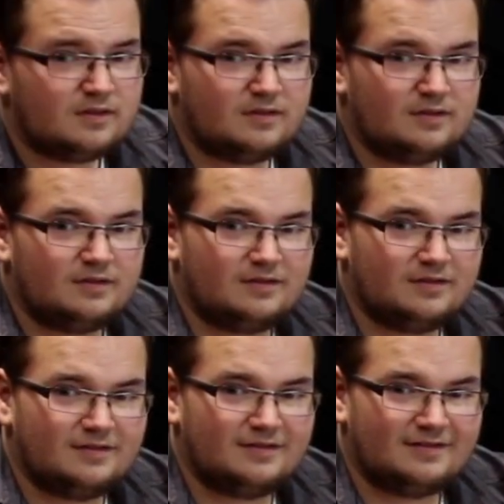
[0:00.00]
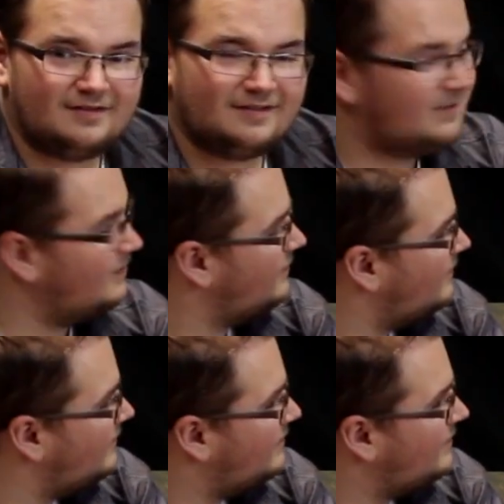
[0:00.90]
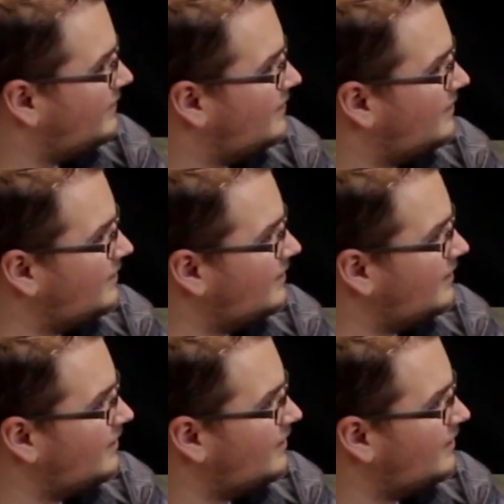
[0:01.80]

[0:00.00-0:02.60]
The person shown says nothing.